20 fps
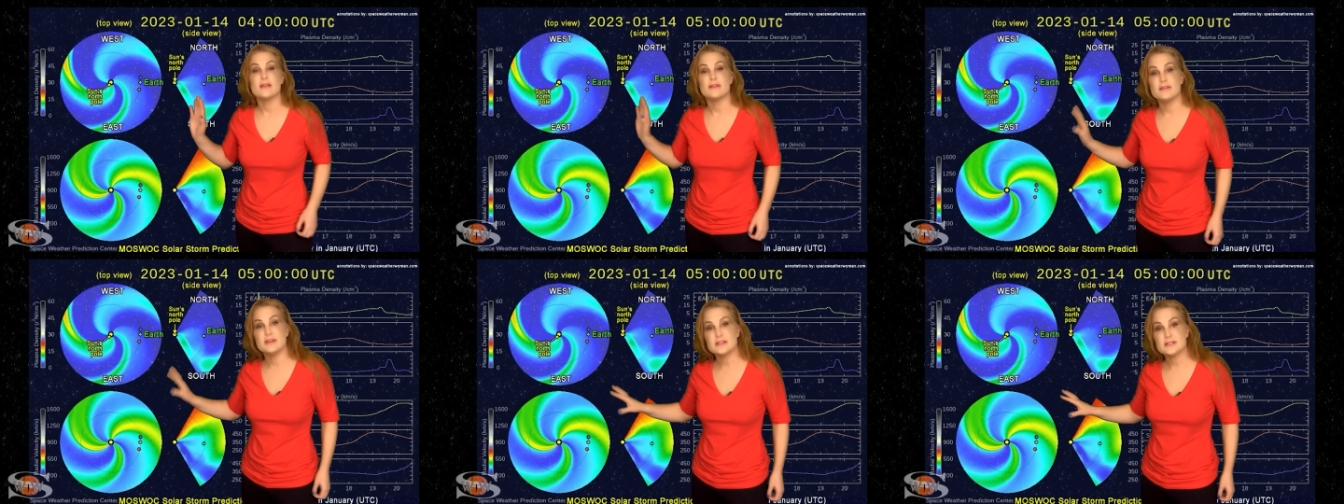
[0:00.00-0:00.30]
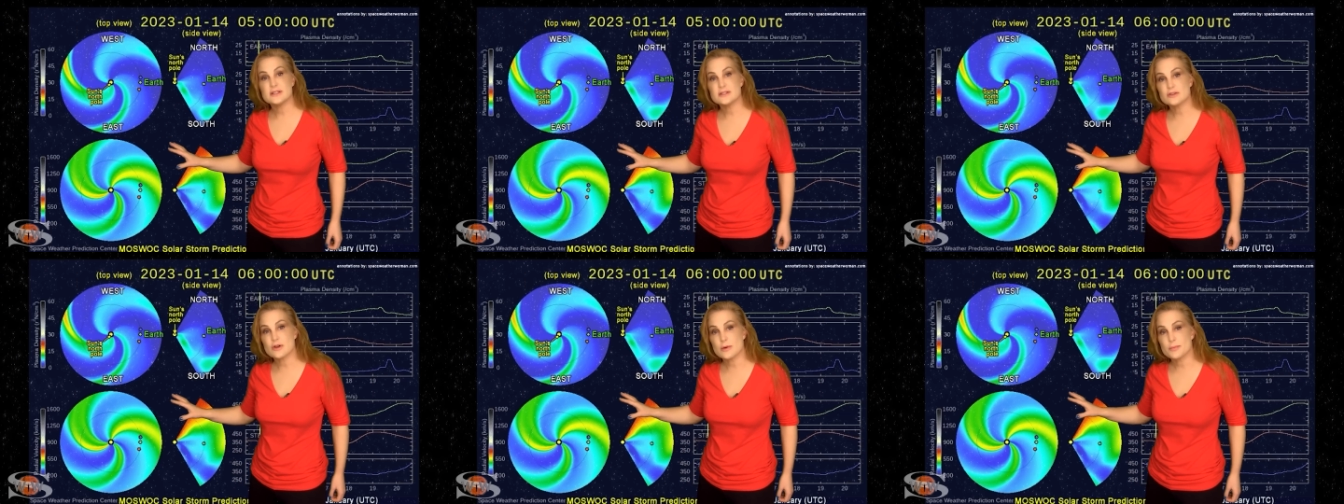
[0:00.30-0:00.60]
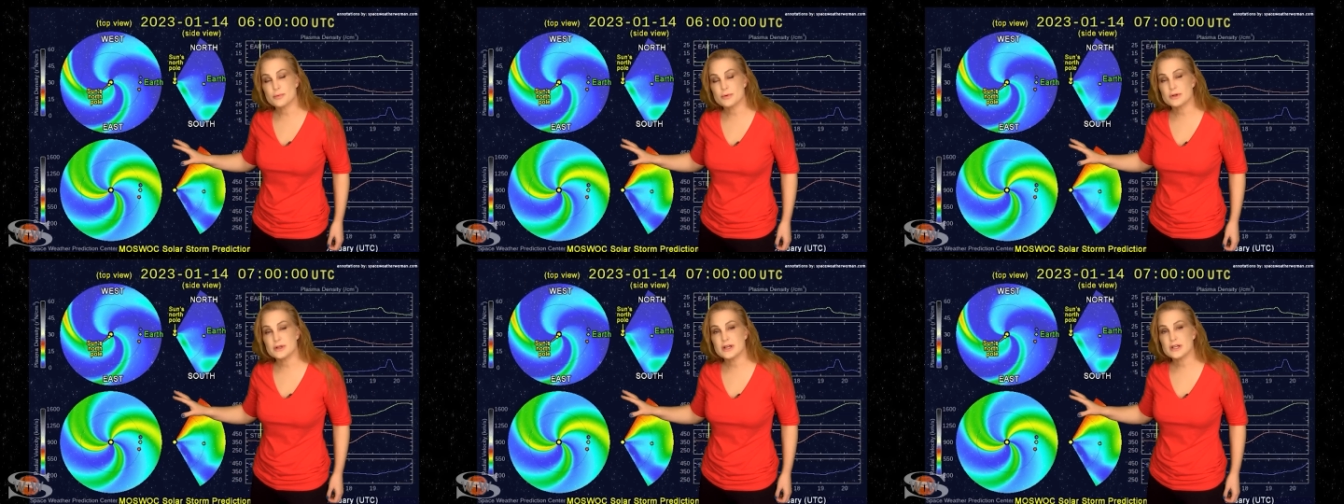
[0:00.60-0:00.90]
this is
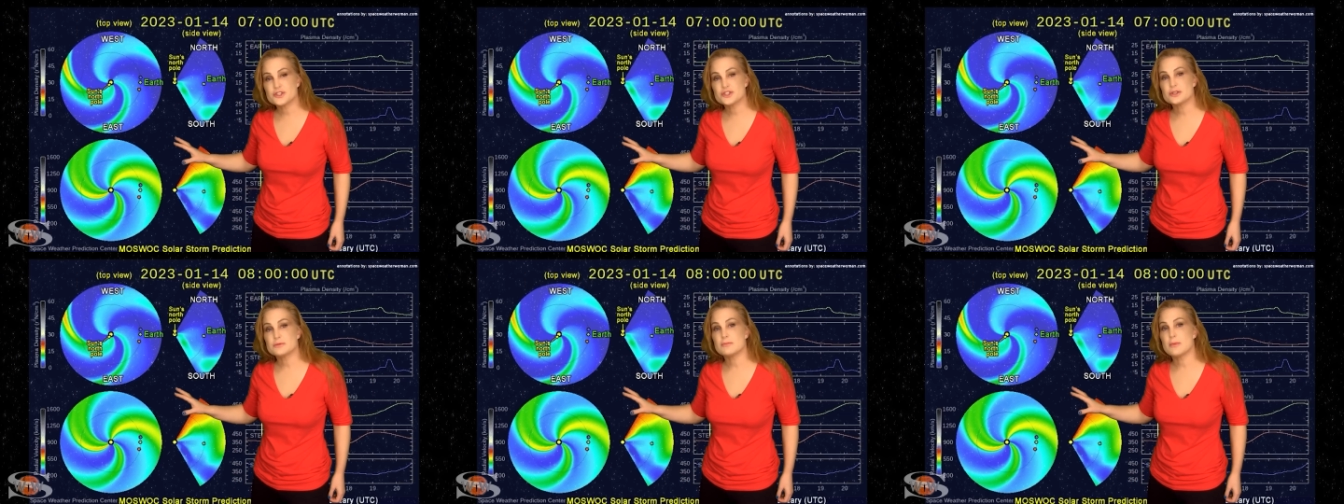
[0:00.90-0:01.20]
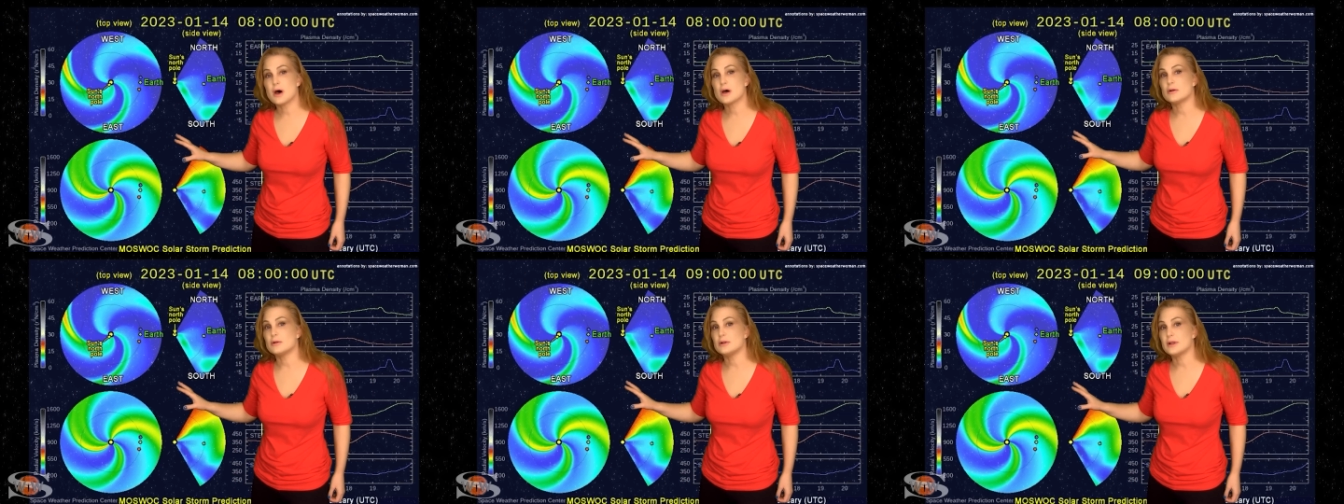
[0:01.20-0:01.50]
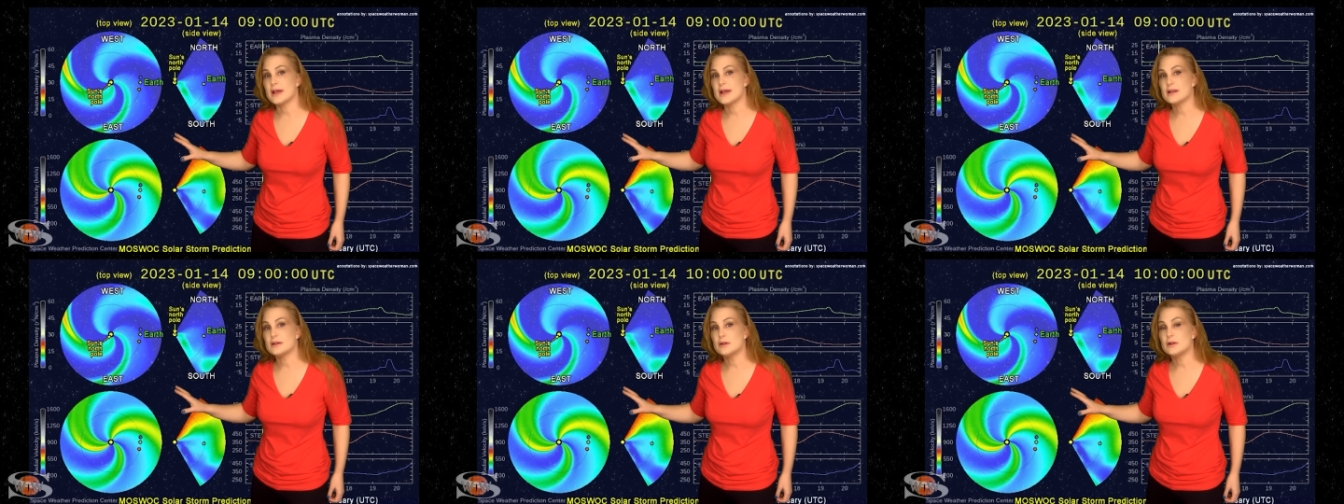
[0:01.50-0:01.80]
our prediction
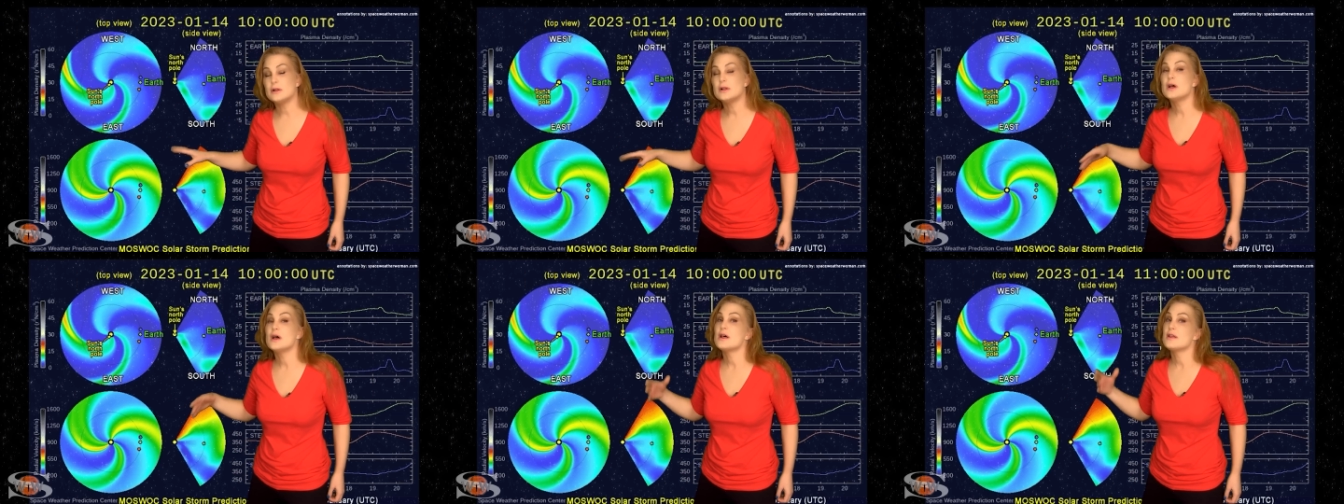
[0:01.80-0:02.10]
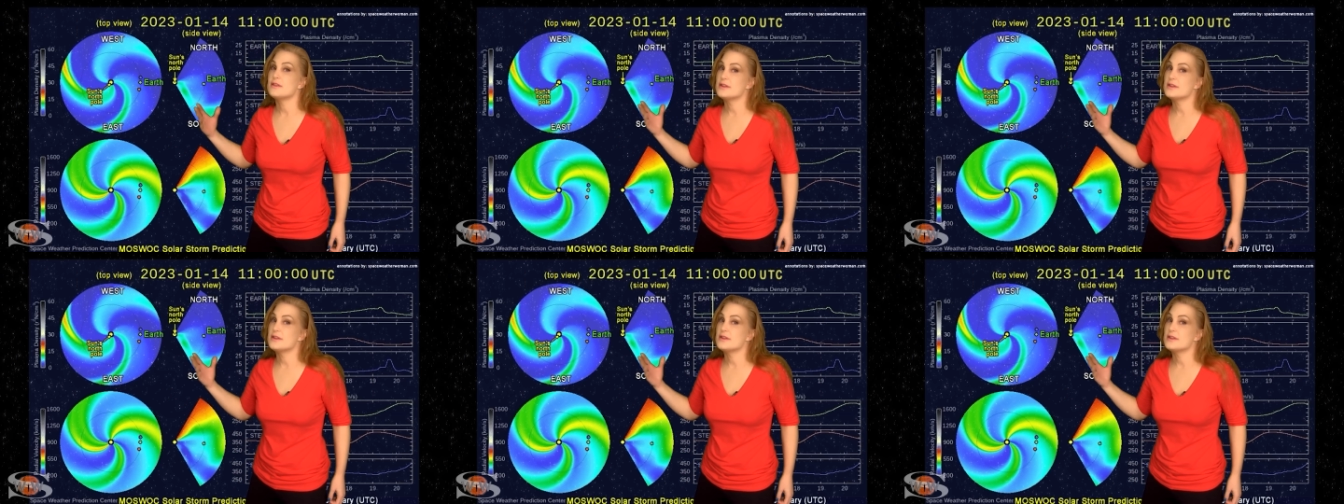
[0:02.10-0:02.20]
model, Enlil.